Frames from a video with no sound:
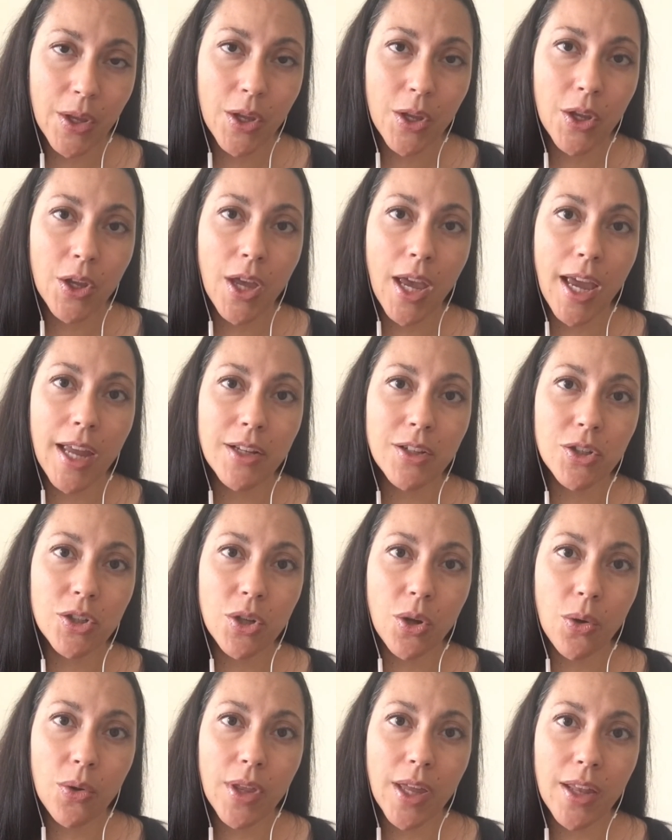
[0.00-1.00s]
And
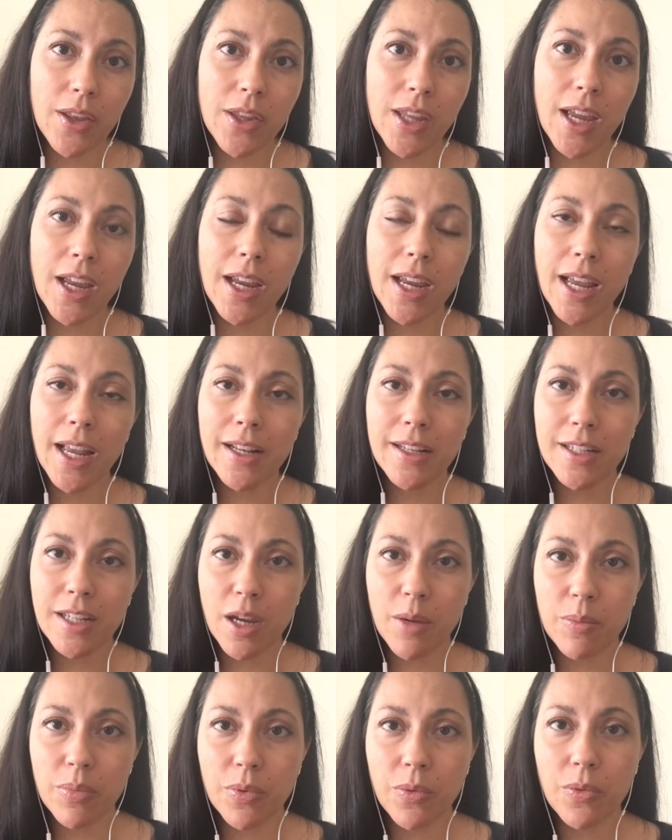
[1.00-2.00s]
so then they end
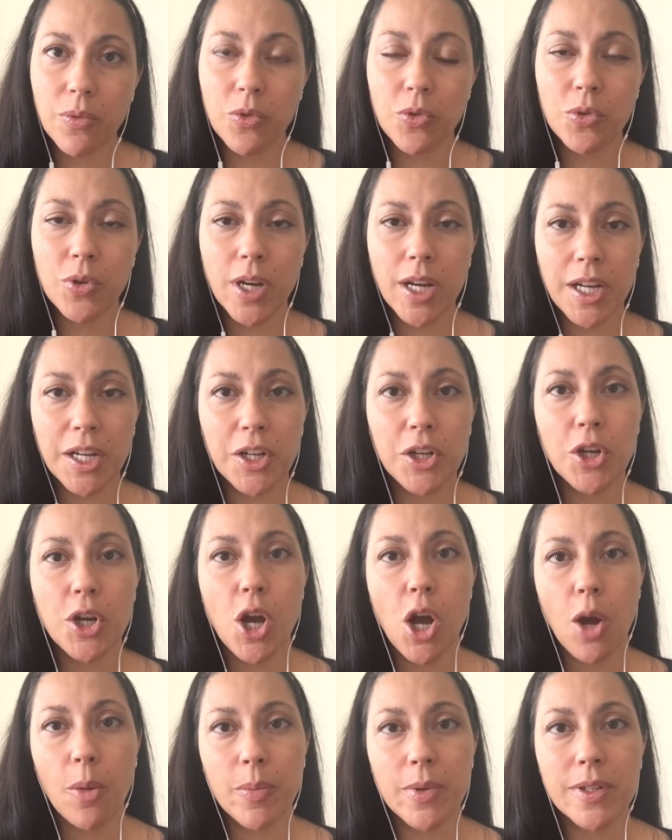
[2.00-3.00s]
up creating
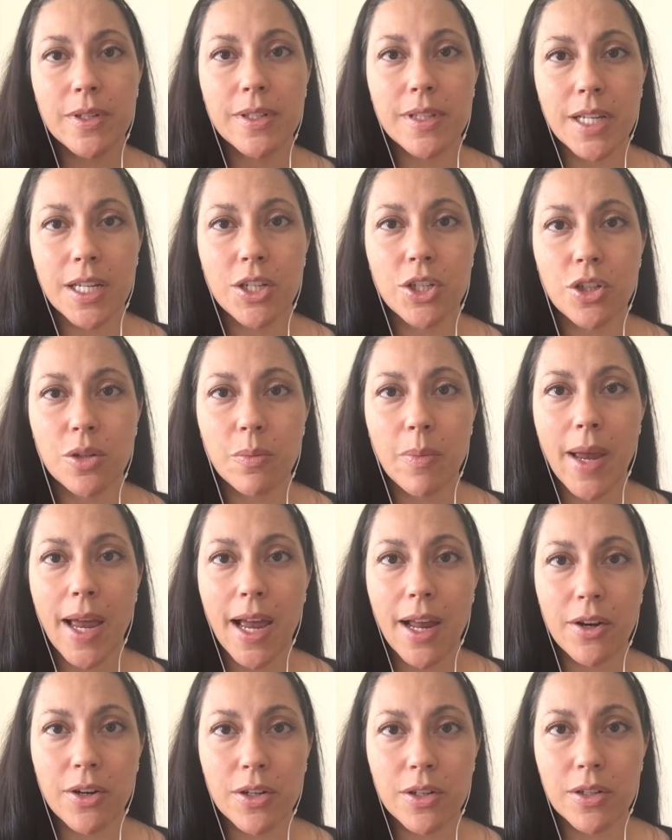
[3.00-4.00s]
compensation
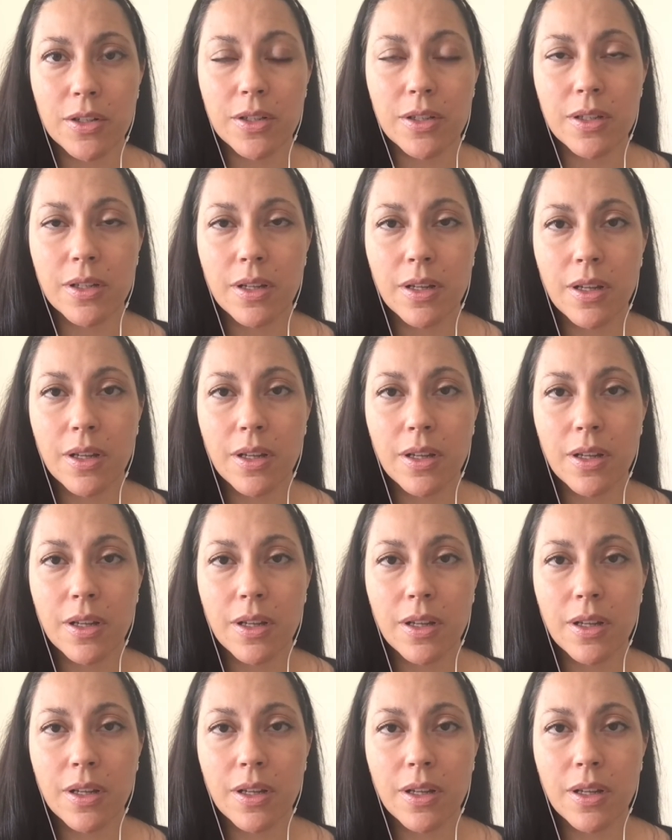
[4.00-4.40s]
patterns